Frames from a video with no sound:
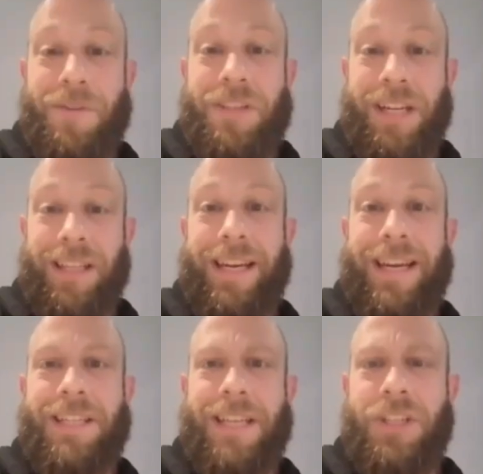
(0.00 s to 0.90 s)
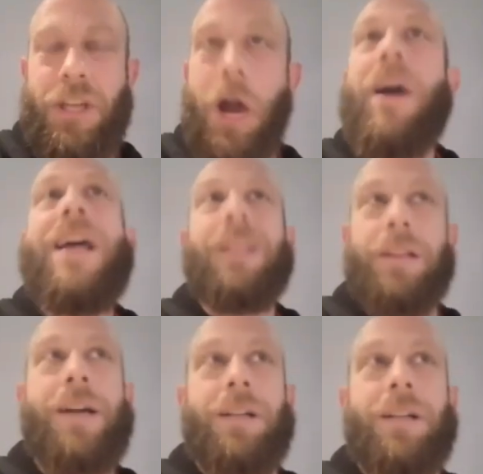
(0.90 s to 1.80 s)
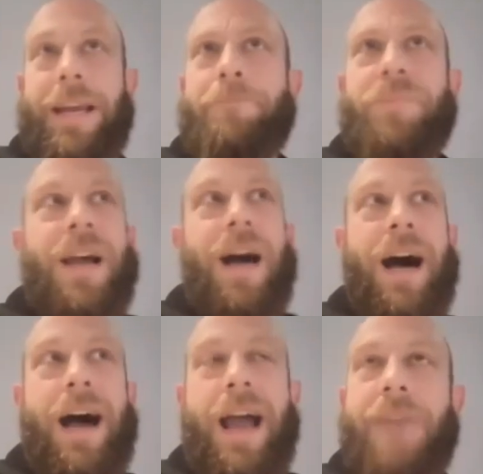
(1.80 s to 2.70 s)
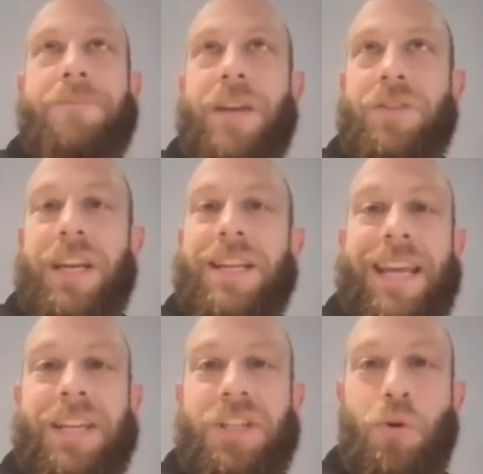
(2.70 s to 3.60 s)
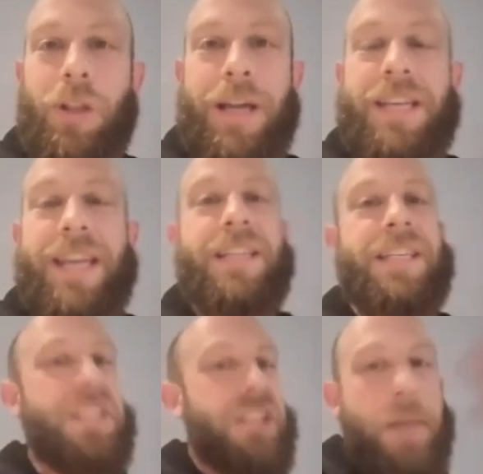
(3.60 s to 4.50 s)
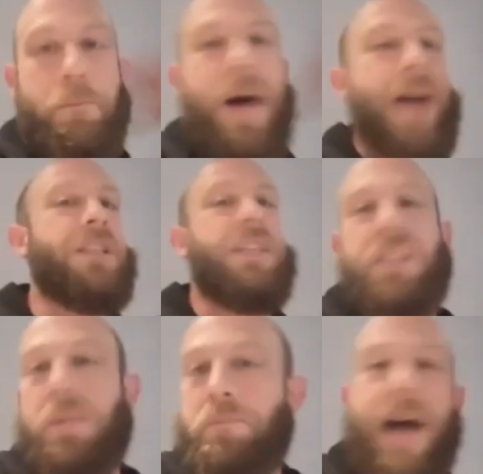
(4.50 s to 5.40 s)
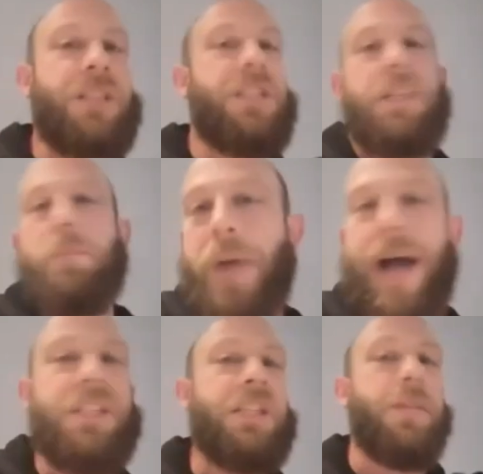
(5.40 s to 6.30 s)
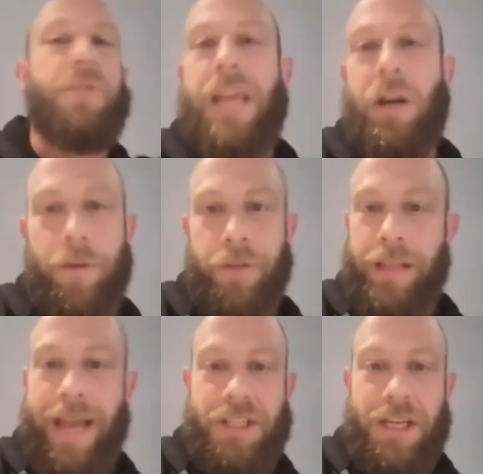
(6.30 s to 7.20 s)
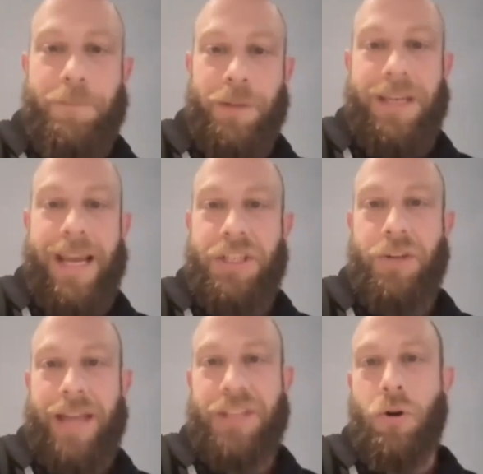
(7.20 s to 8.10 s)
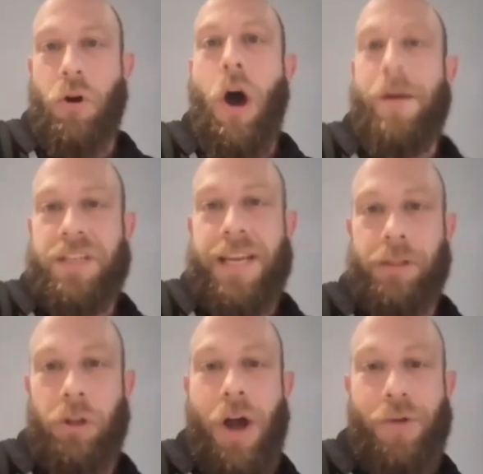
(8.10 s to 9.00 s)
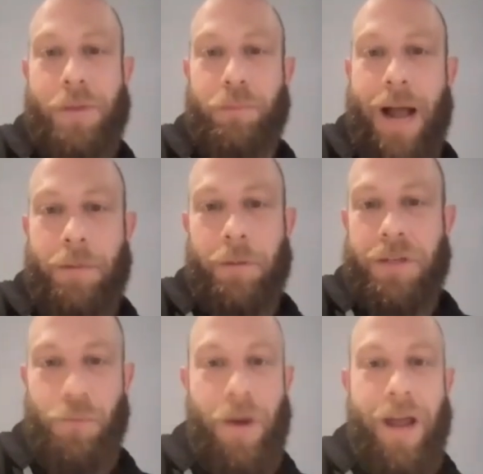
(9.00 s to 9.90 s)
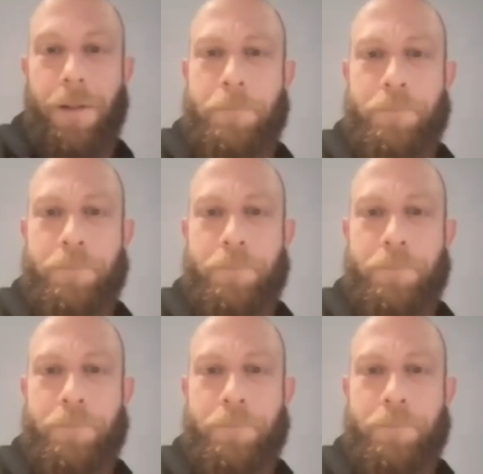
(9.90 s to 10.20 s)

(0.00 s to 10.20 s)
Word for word: facilities, and so luckily, uh, FAU's an Adidas school. Adidas has sent boxes and boxes and boxes of gear over the last couple of days, so that sort of offset the laundry problem as well.